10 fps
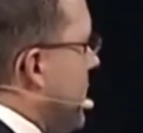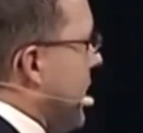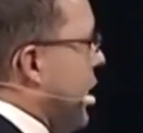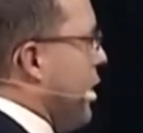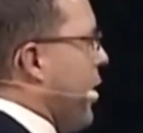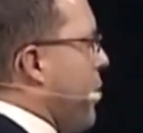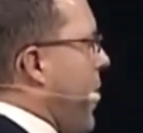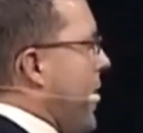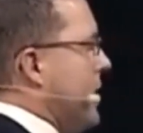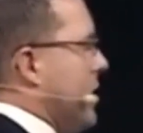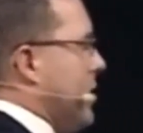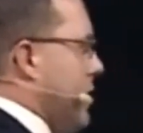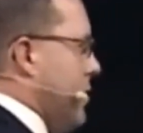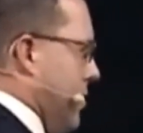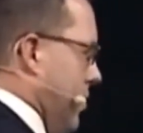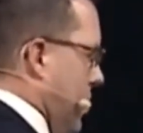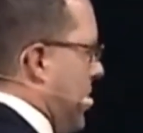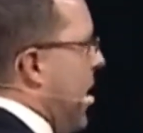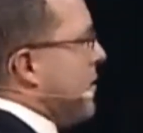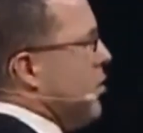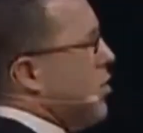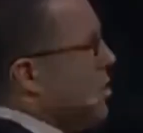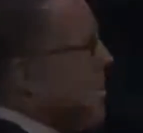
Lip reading: the identity of our practice just has